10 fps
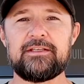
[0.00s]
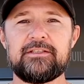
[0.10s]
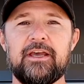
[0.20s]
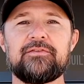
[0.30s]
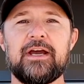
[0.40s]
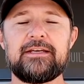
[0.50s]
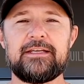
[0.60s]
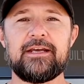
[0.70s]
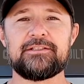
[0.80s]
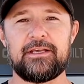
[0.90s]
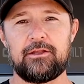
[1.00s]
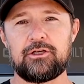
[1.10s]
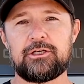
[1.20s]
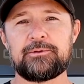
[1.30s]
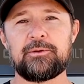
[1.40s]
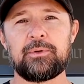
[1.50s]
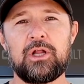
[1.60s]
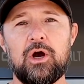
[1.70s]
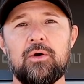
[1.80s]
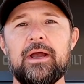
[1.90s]
these gift ideas in the description
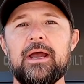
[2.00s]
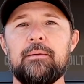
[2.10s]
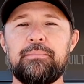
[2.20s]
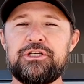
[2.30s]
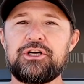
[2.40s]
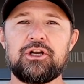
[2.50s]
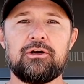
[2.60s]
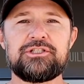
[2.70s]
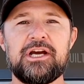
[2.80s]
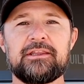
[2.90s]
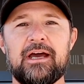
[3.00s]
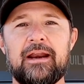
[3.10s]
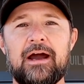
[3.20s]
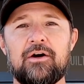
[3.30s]
below. Be sure to go check that